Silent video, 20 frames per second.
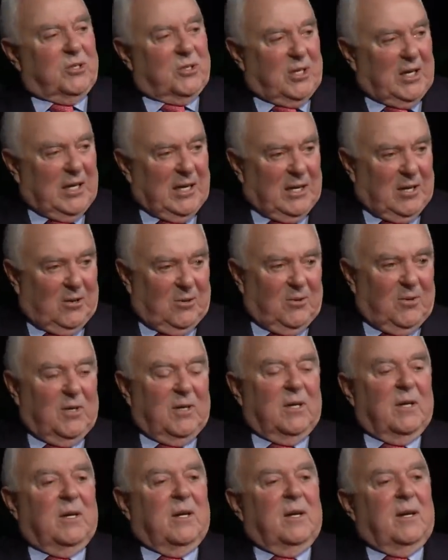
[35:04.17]
is how?
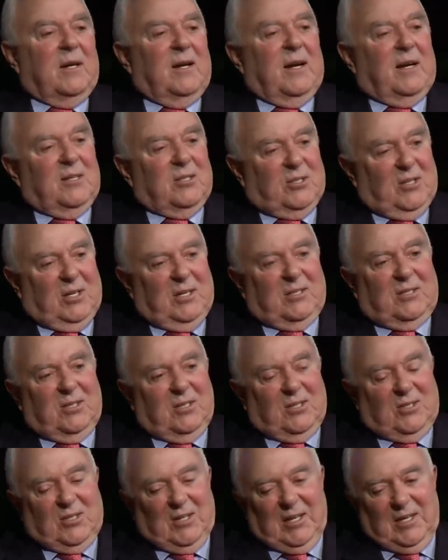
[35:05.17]
And
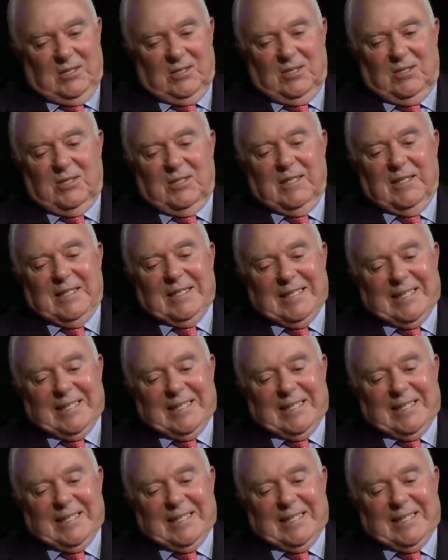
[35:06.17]
Johnson says,